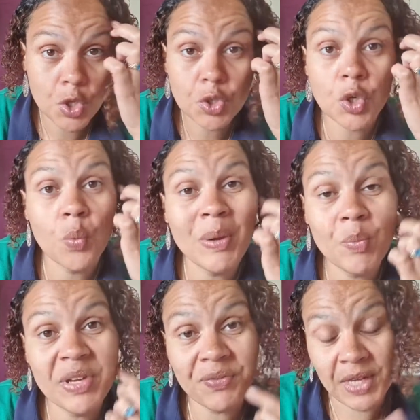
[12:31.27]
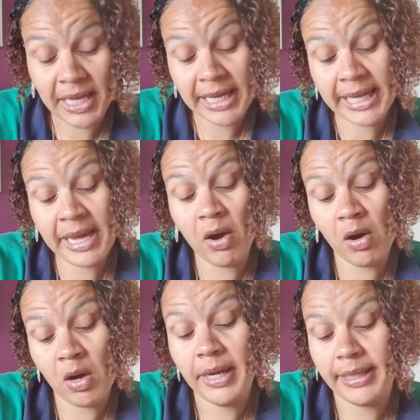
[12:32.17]
So when we've hit
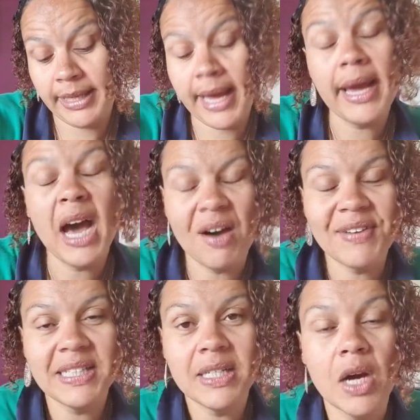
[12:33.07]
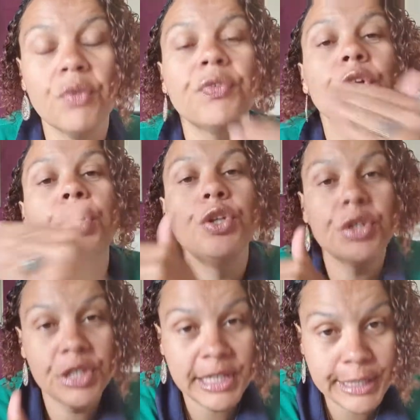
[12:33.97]
our, I've had enough, you
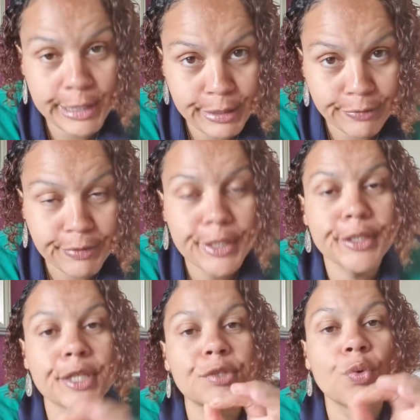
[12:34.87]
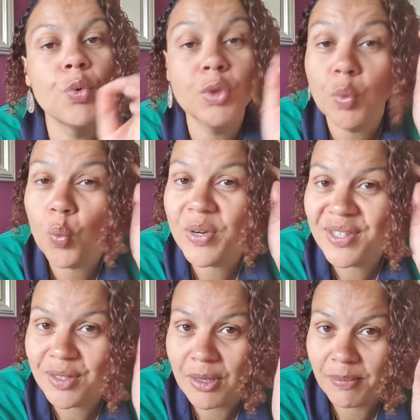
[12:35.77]
can leave. That's called
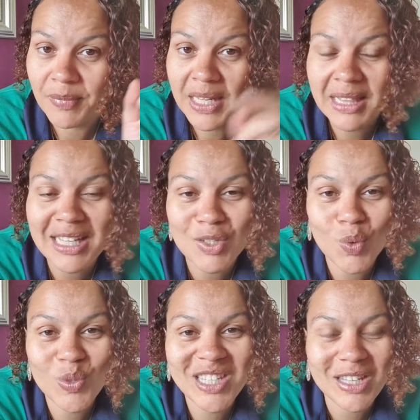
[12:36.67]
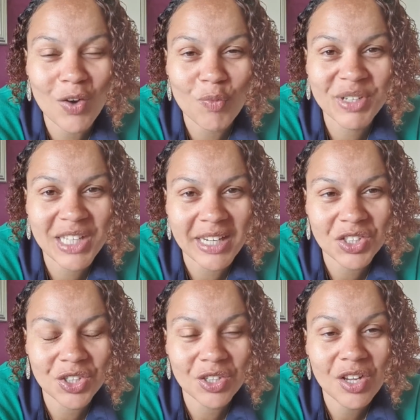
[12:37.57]
wisdom. That's called
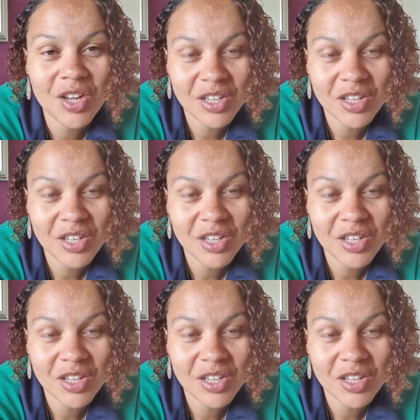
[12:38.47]
self-protection.